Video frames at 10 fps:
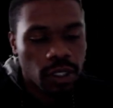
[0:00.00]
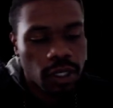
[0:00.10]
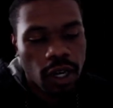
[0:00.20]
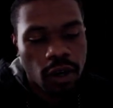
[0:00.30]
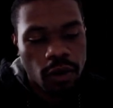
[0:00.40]
I
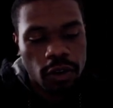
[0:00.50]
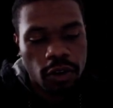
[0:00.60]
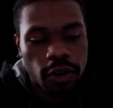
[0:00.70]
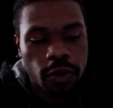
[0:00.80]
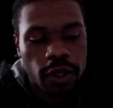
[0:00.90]
don't agree
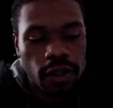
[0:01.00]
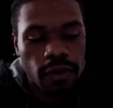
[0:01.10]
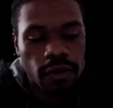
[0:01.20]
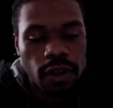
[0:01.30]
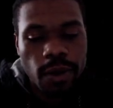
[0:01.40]
with hitting
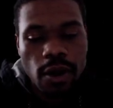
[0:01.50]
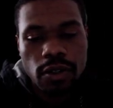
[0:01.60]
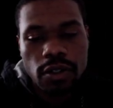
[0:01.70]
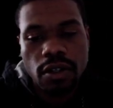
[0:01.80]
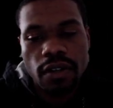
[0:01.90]
females and
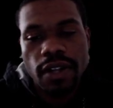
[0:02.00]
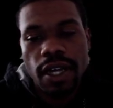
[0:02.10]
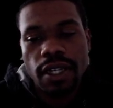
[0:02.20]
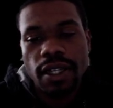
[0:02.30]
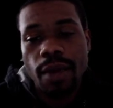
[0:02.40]
stuff like that.